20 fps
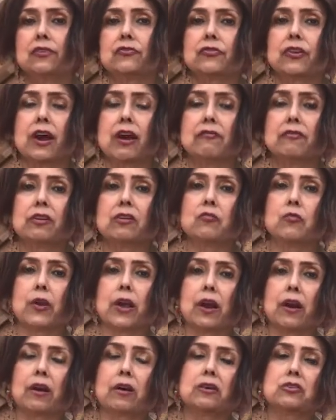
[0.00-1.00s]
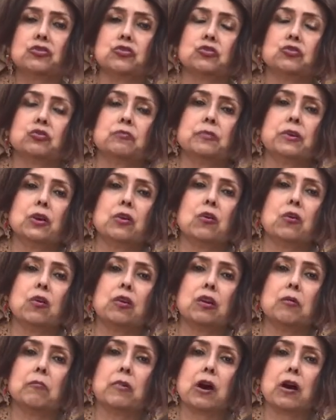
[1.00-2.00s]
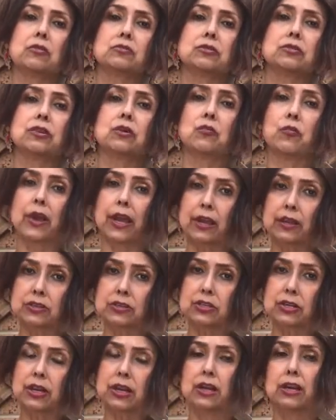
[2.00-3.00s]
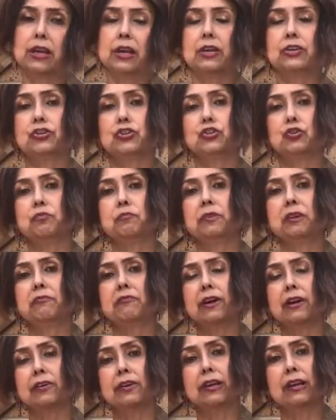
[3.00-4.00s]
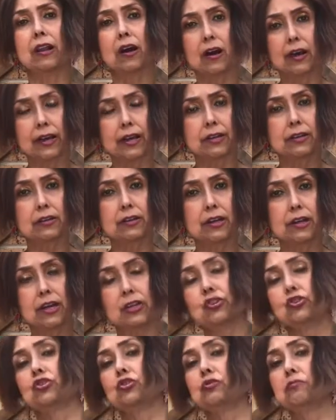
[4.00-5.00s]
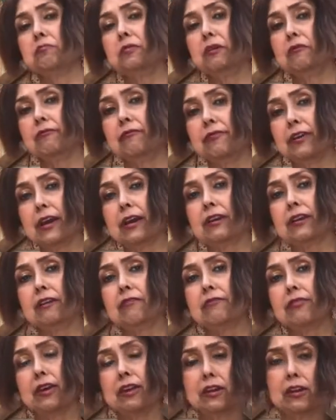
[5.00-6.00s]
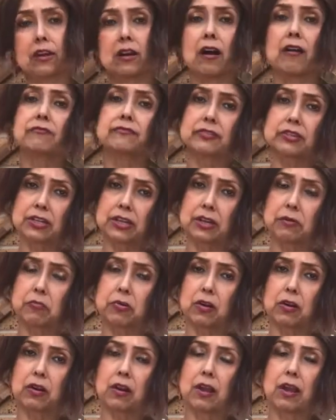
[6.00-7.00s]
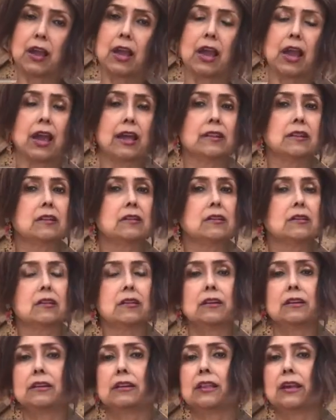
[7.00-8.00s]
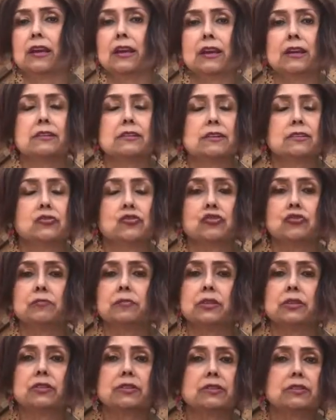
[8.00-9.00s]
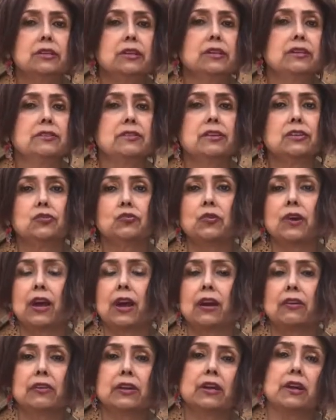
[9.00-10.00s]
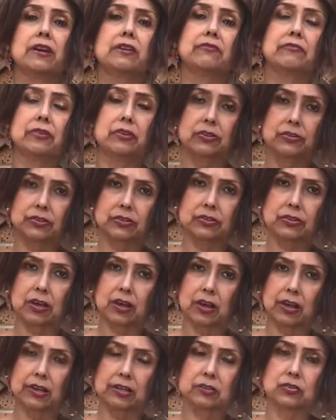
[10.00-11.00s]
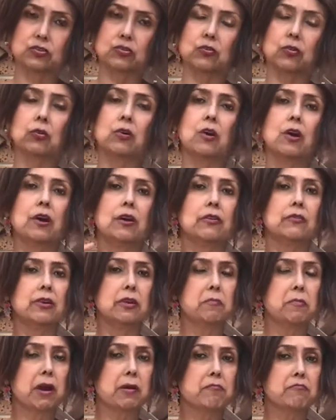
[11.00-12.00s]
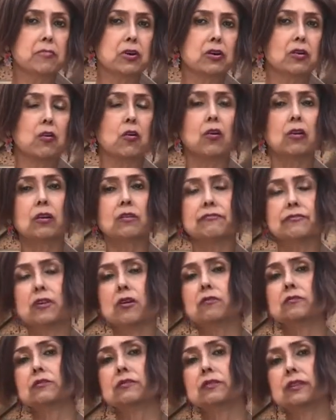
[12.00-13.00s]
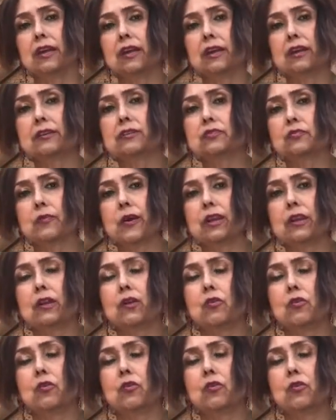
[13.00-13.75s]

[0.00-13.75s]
travel wear should be all about the weight. It should be very light. It should be very, very comfortable. And the third thing is, it should be just easy to carry and versatile. So remember all of those things when